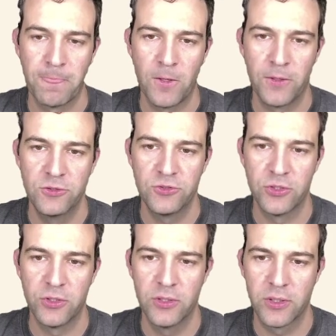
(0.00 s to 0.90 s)
Here's a
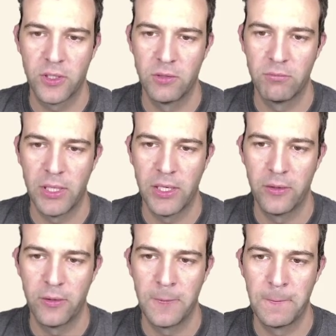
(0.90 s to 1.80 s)
hurricane
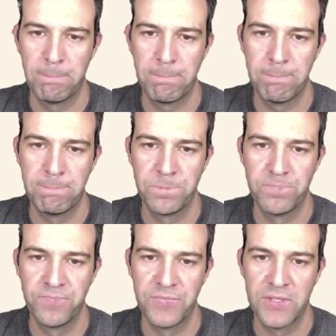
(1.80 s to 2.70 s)
pattern.
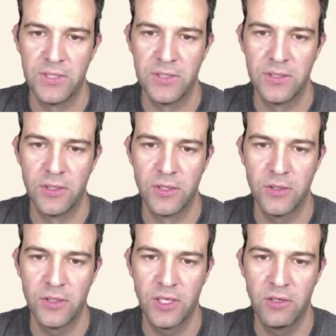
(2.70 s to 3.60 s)
The
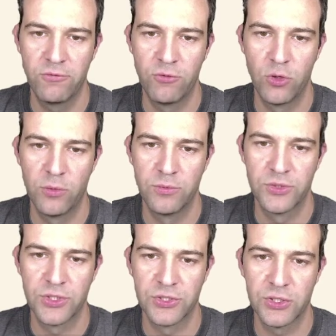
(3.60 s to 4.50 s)
hurricane forms
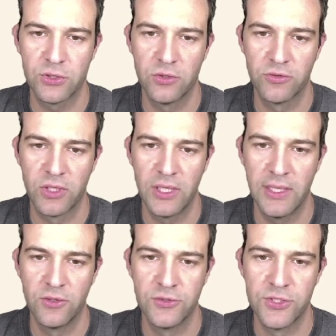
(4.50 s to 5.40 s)
a circle of
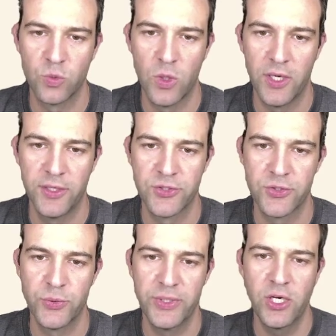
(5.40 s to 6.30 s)
clouds as wide as
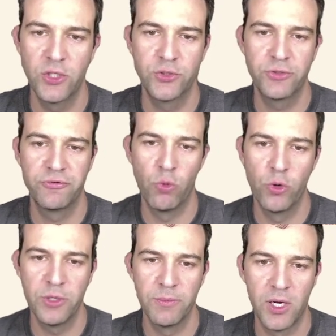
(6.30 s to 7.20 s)

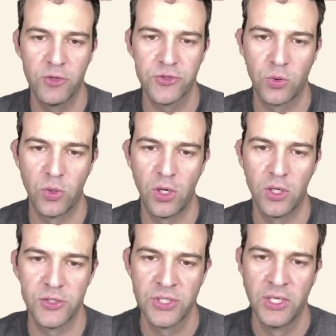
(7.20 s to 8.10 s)
340 miles
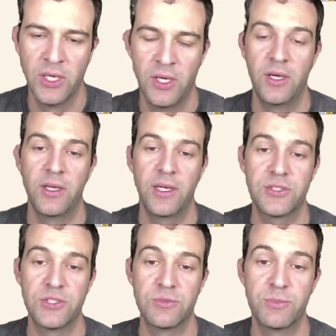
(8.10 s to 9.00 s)
across.
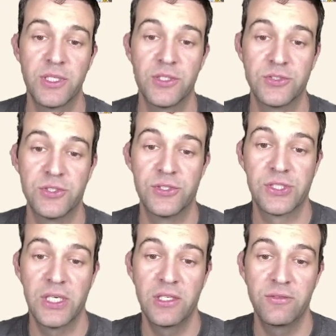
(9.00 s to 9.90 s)
That's as big as the
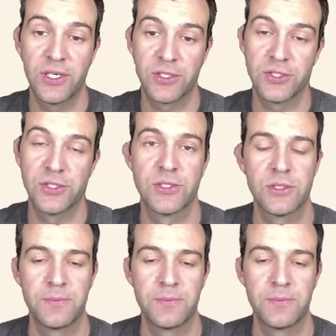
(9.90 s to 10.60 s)
state of Texas.